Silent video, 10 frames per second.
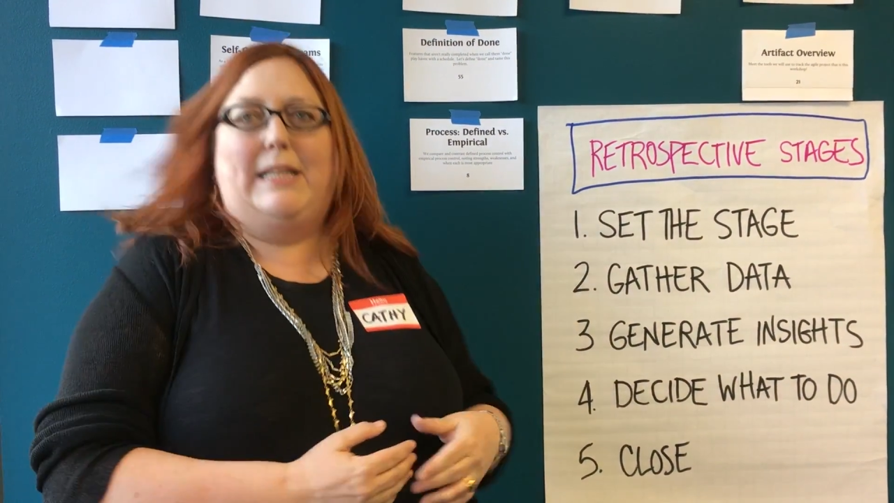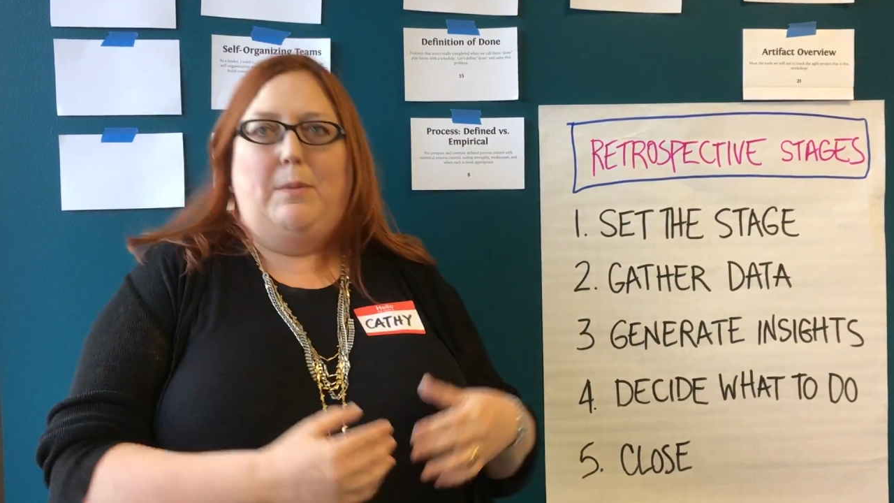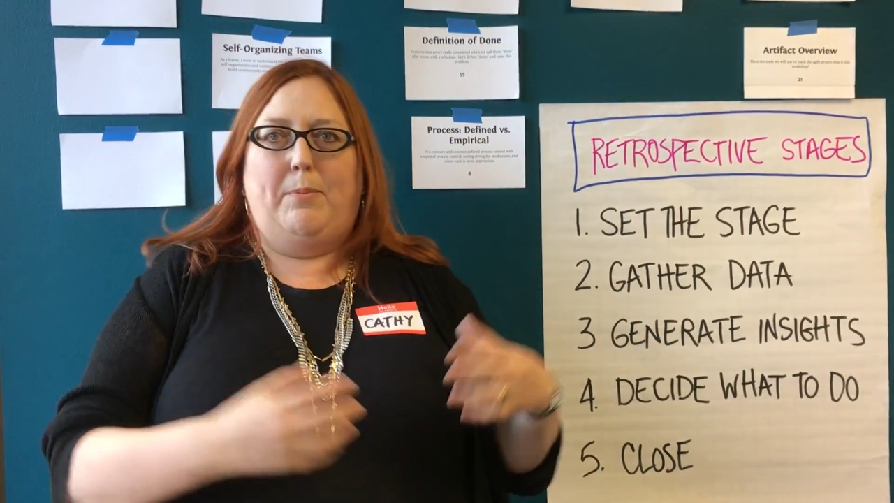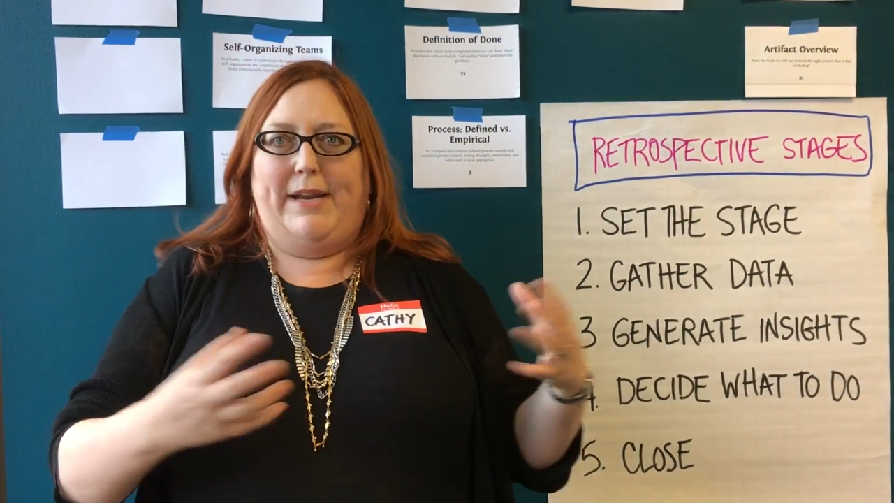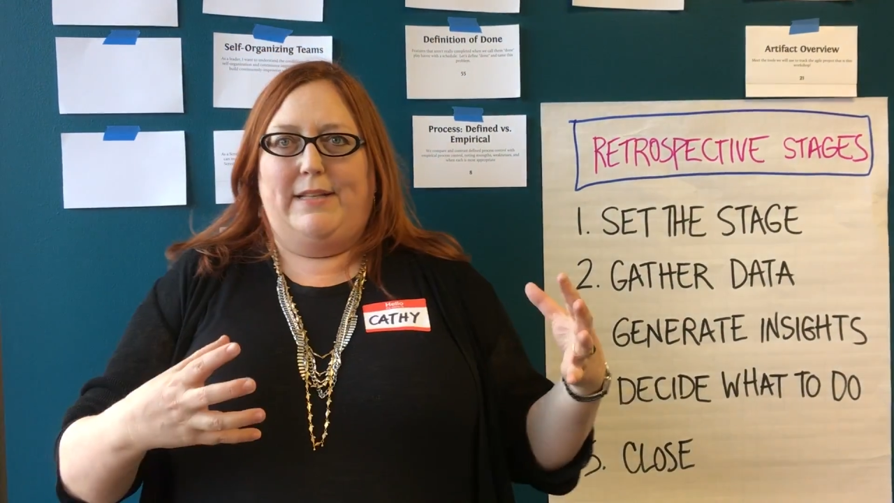like
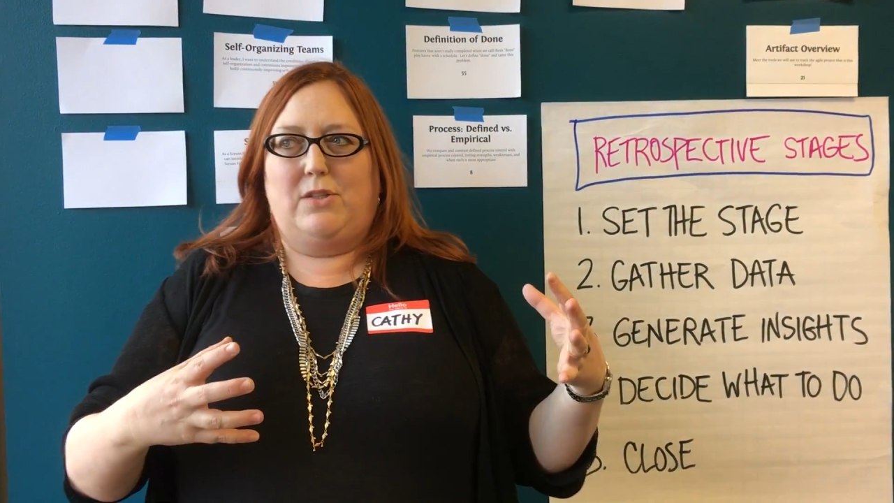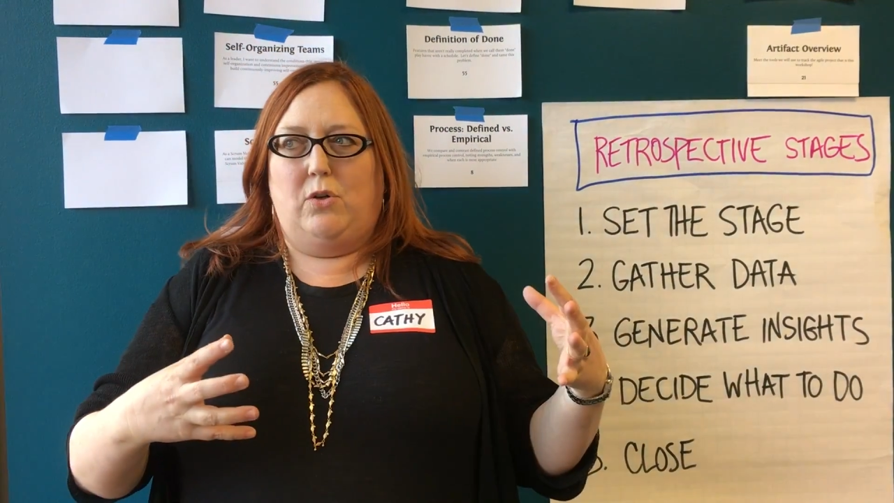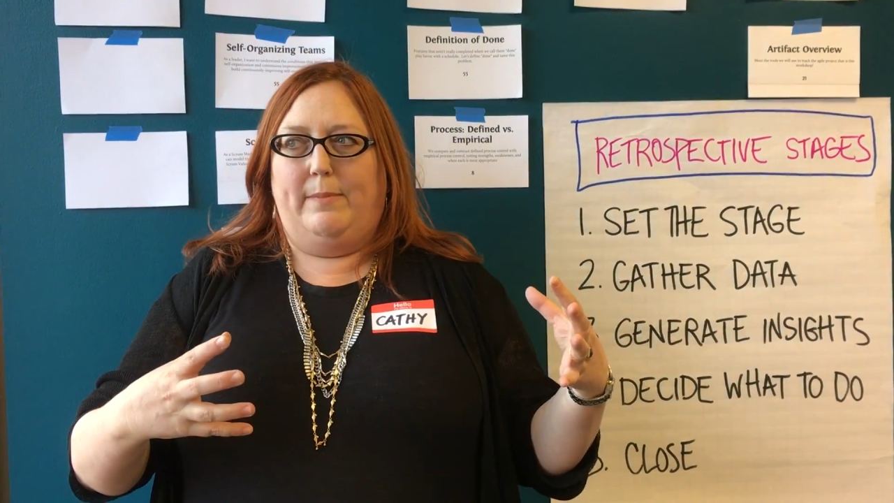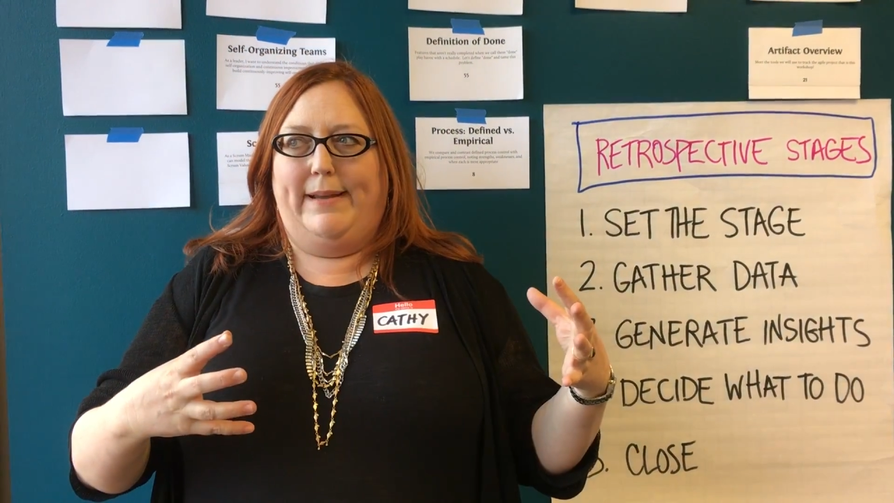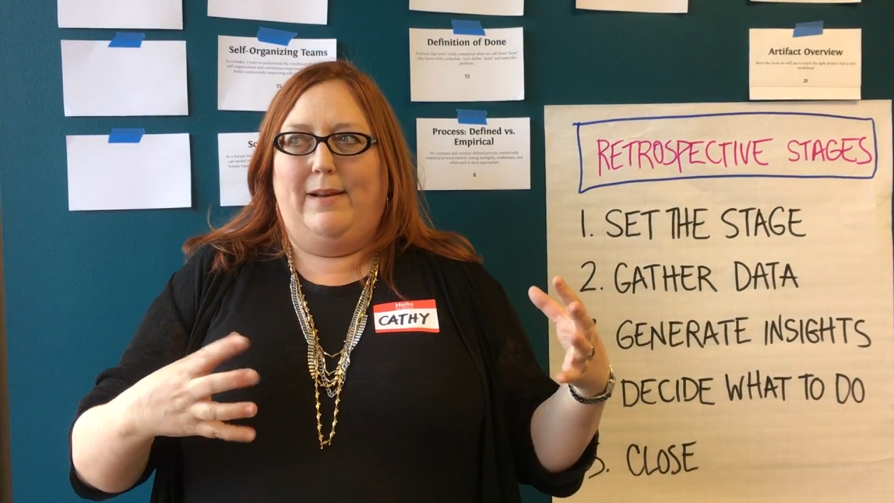the
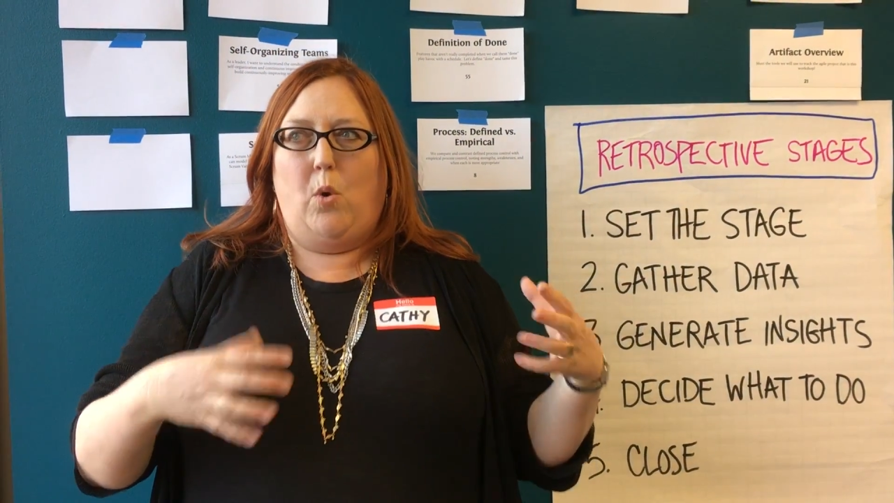brainstorming,